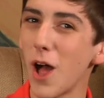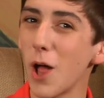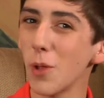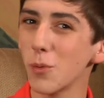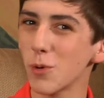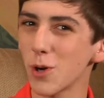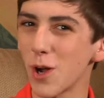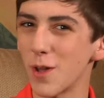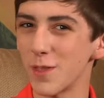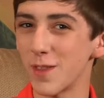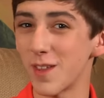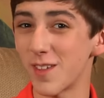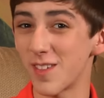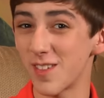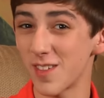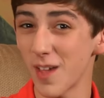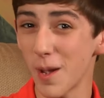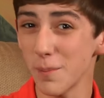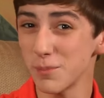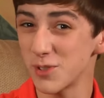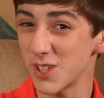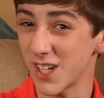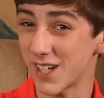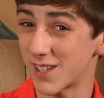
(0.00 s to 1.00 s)
while we're on the
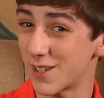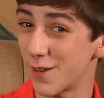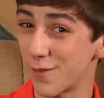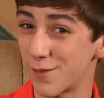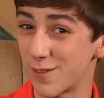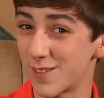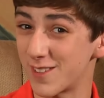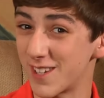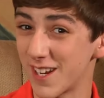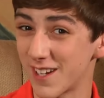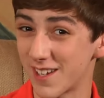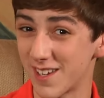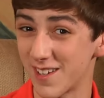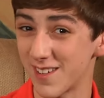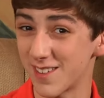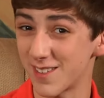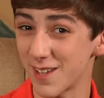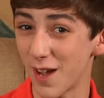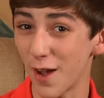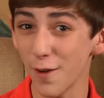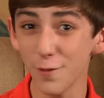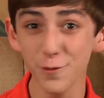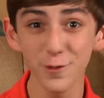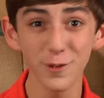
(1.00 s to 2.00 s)
subject of stinky
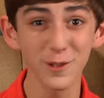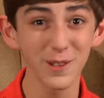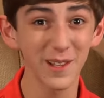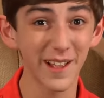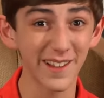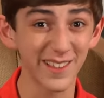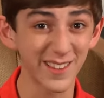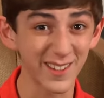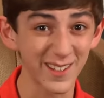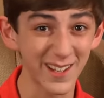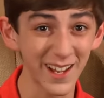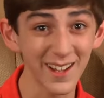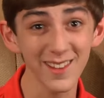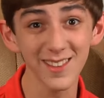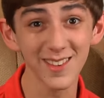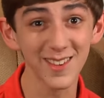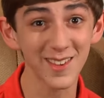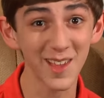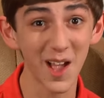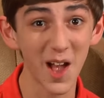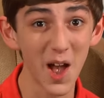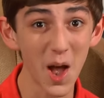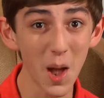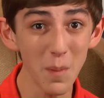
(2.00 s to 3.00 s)
stuff, let's get
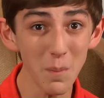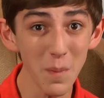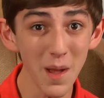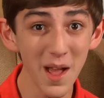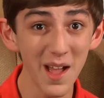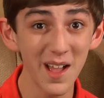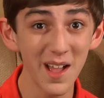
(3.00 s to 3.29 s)
some...